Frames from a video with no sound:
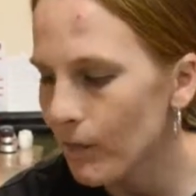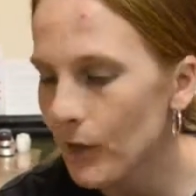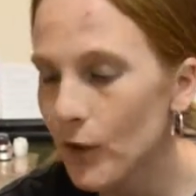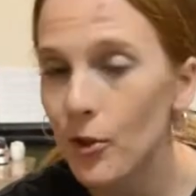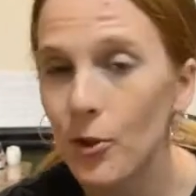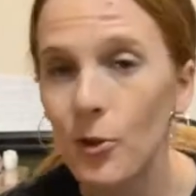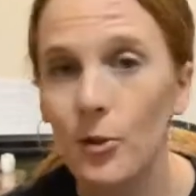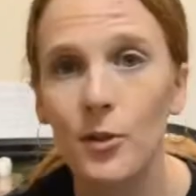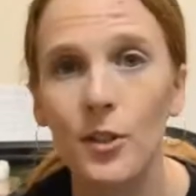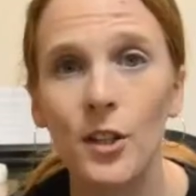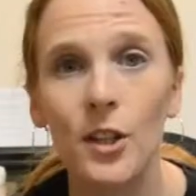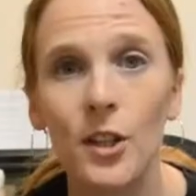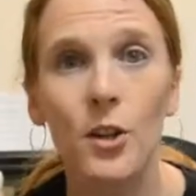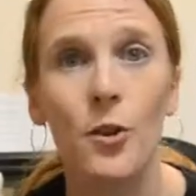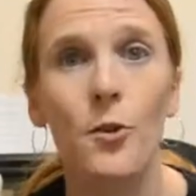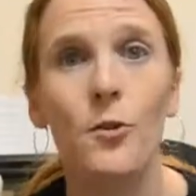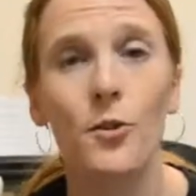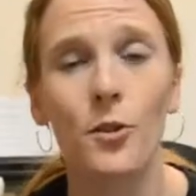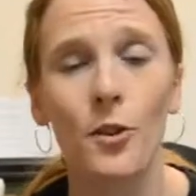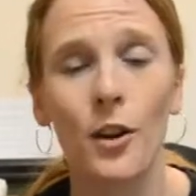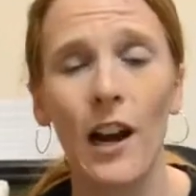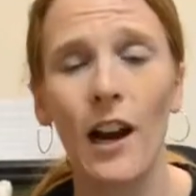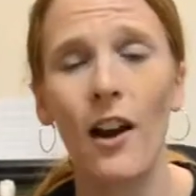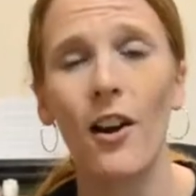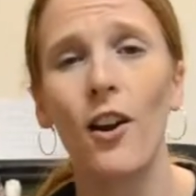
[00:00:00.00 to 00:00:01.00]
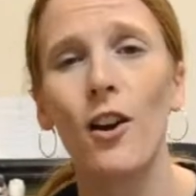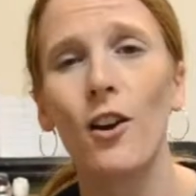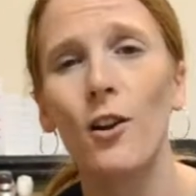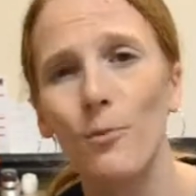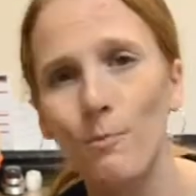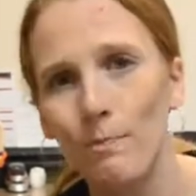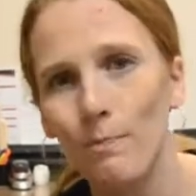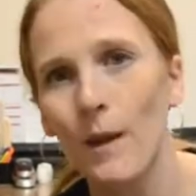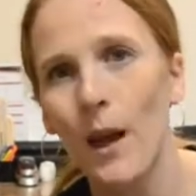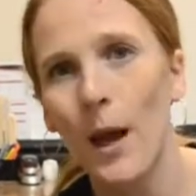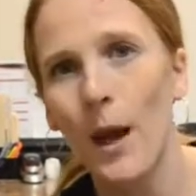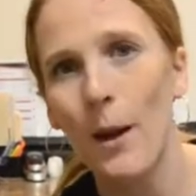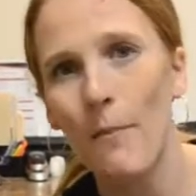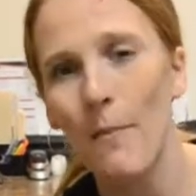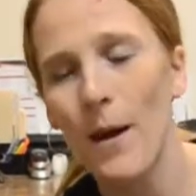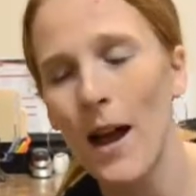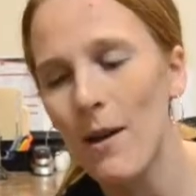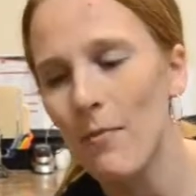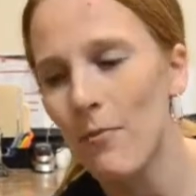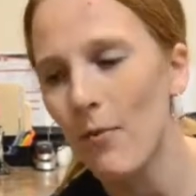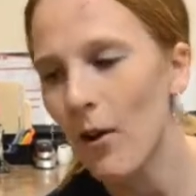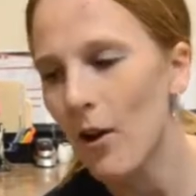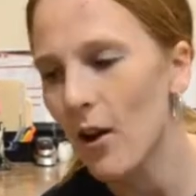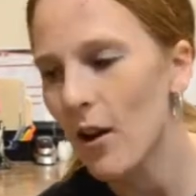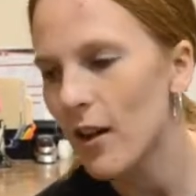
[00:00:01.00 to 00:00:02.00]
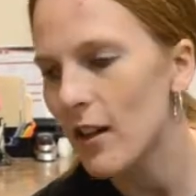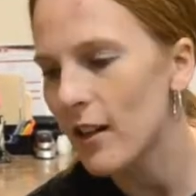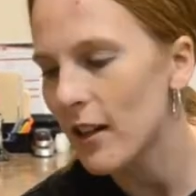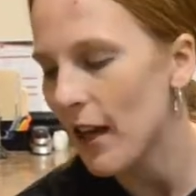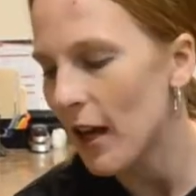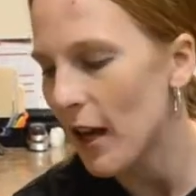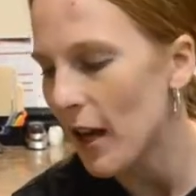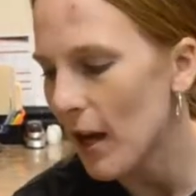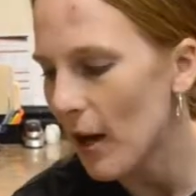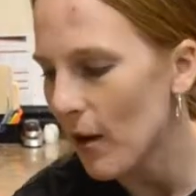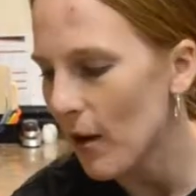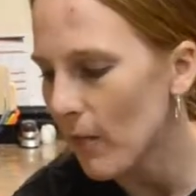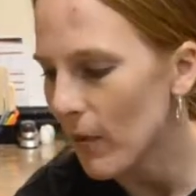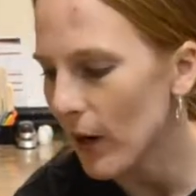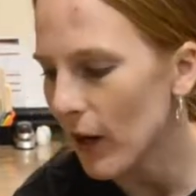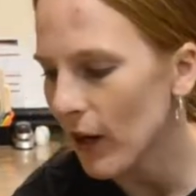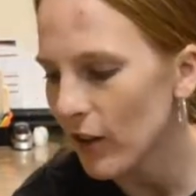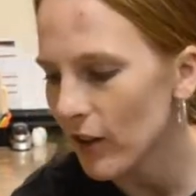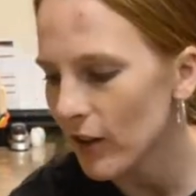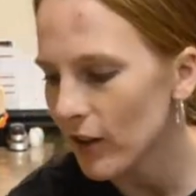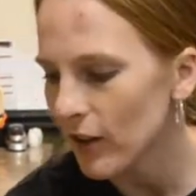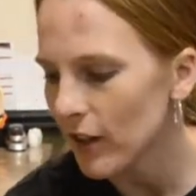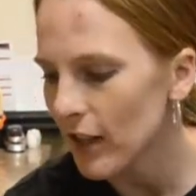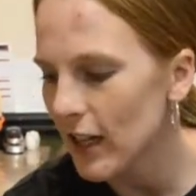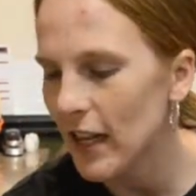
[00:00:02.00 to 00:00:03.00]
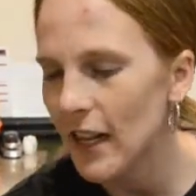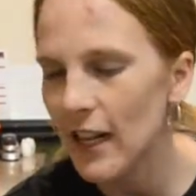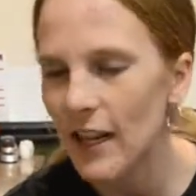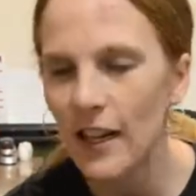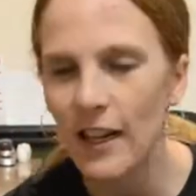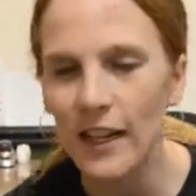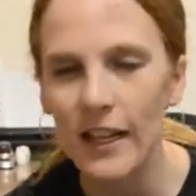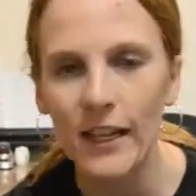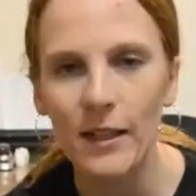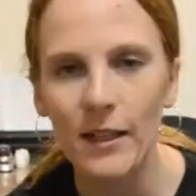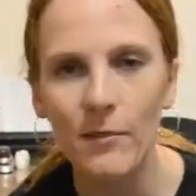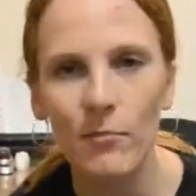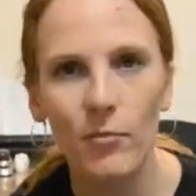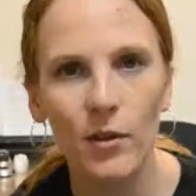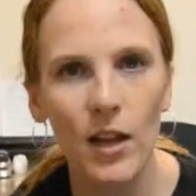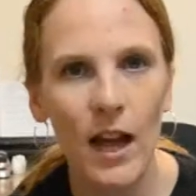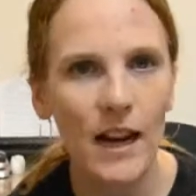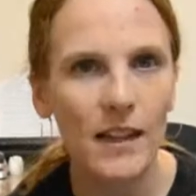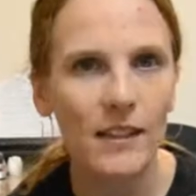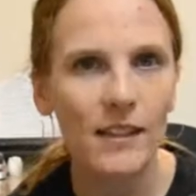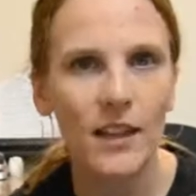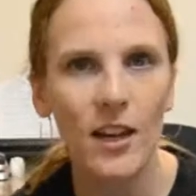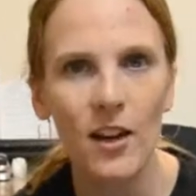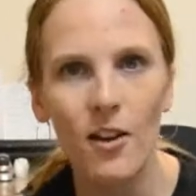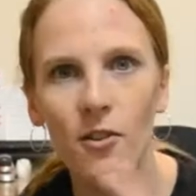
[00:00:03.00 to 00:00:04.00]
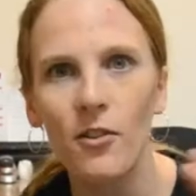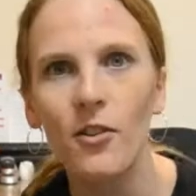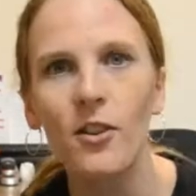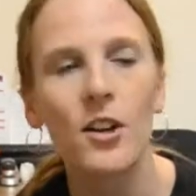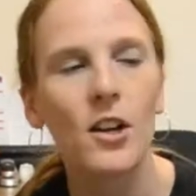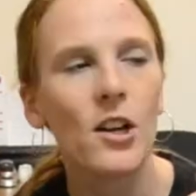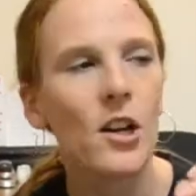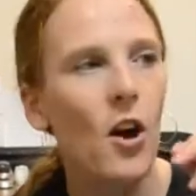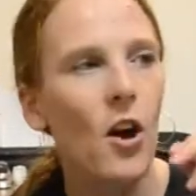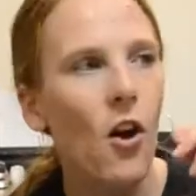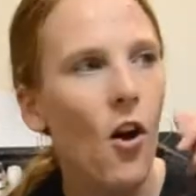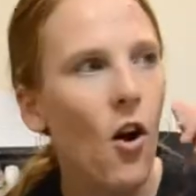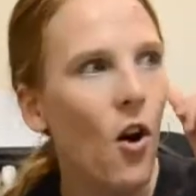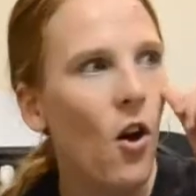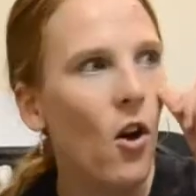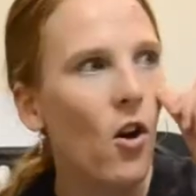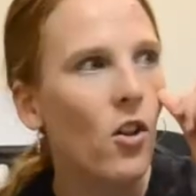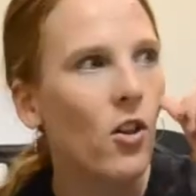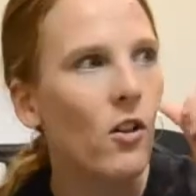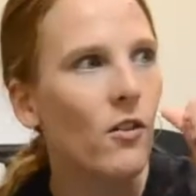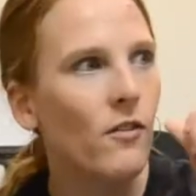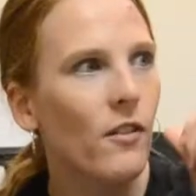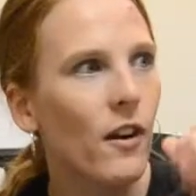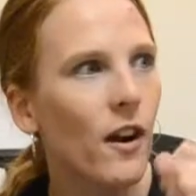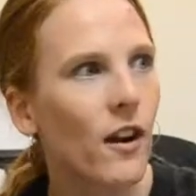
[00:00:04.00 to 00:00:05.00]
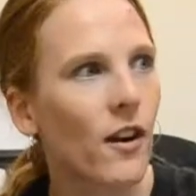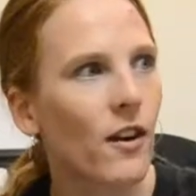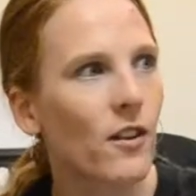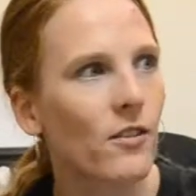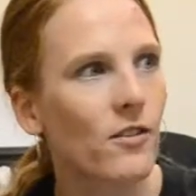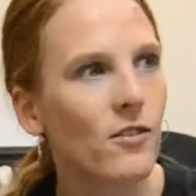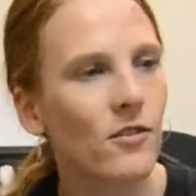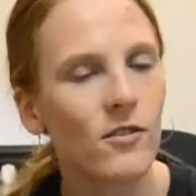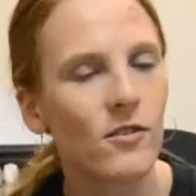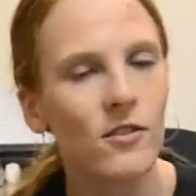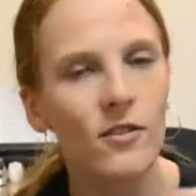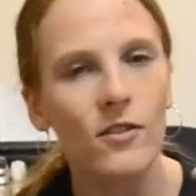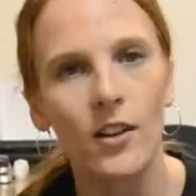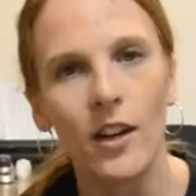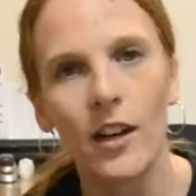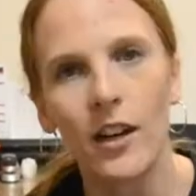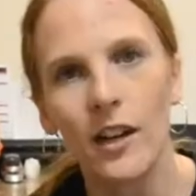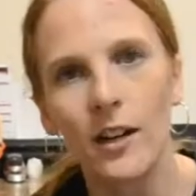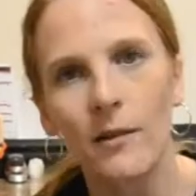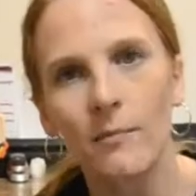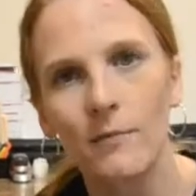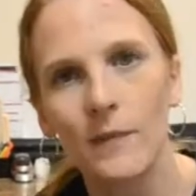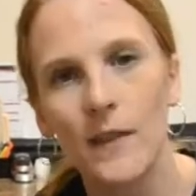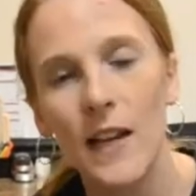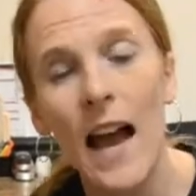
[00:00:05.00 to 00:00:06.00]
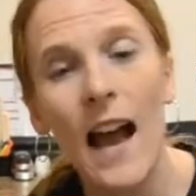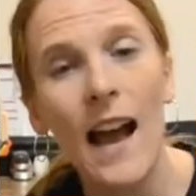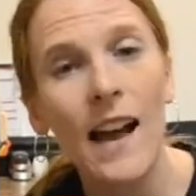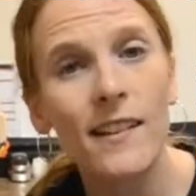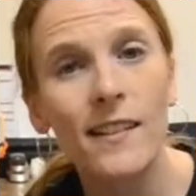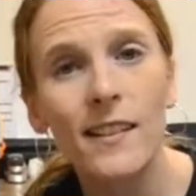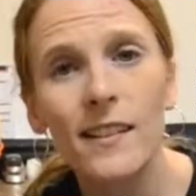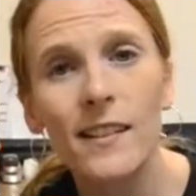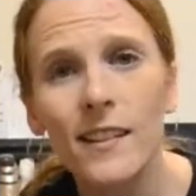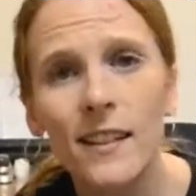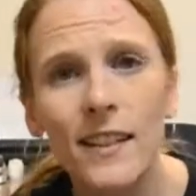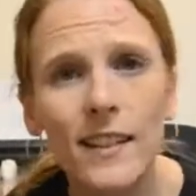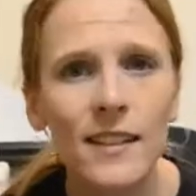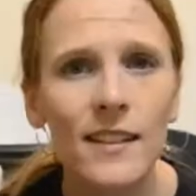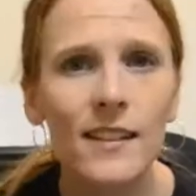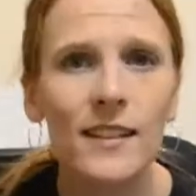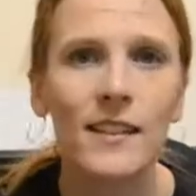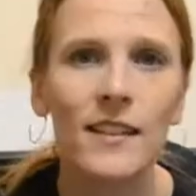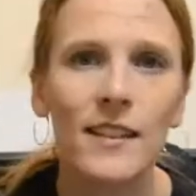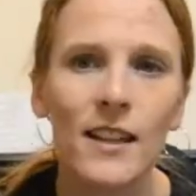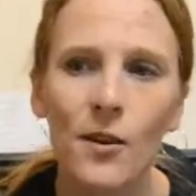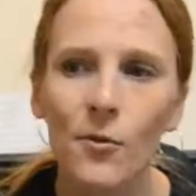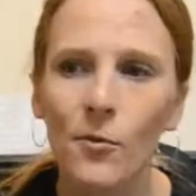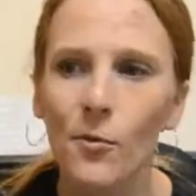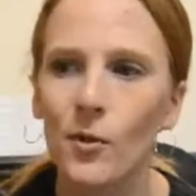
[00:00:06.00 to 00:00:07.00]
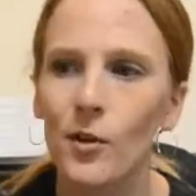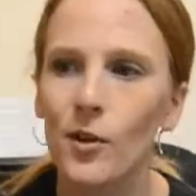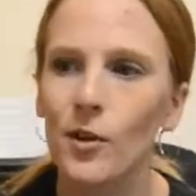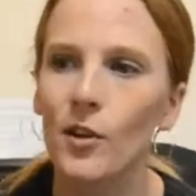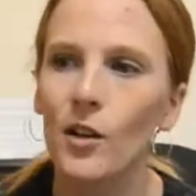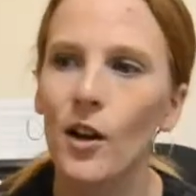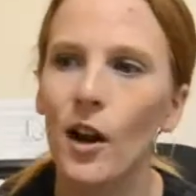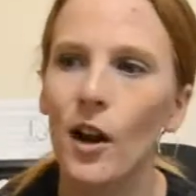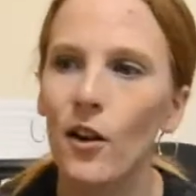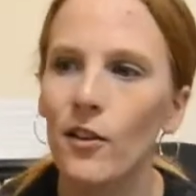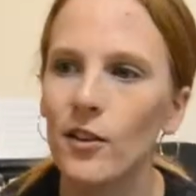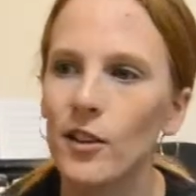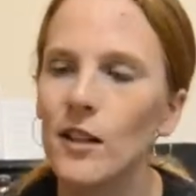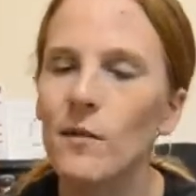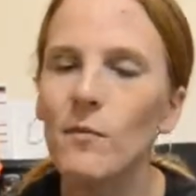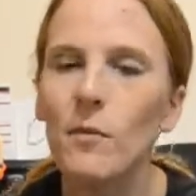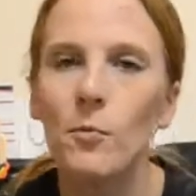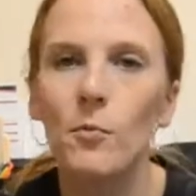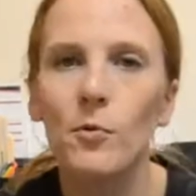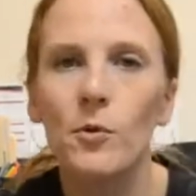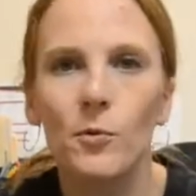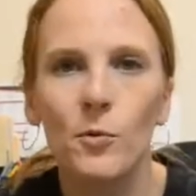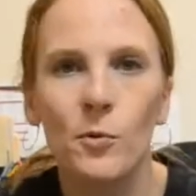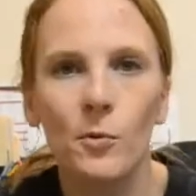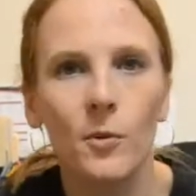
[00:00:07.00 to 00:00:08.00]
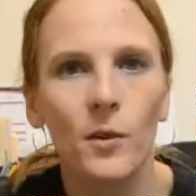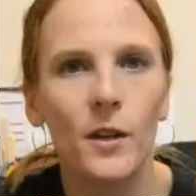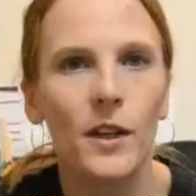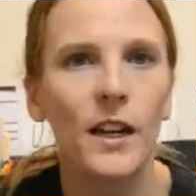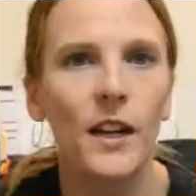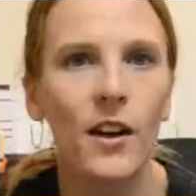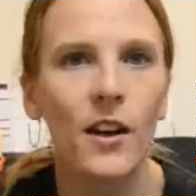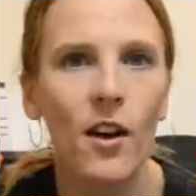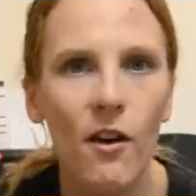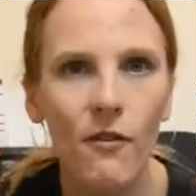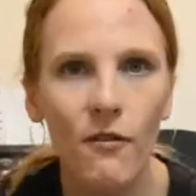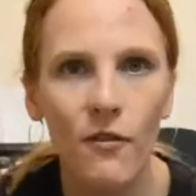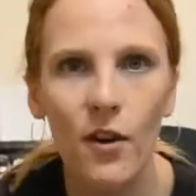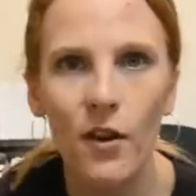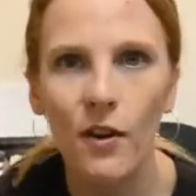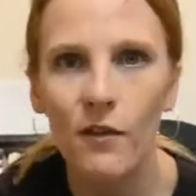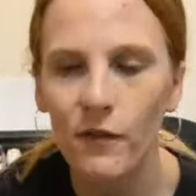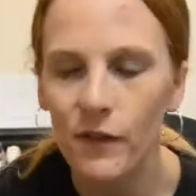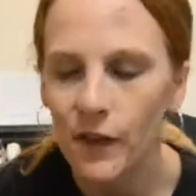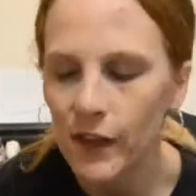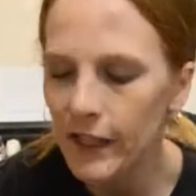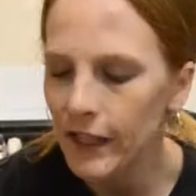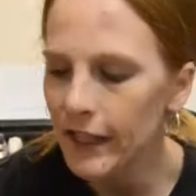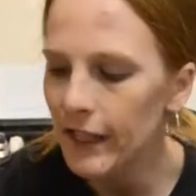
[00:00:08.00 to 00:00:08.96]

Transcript: due to user error on my part, apparently blacked out all of our task lists that our team members were working off of.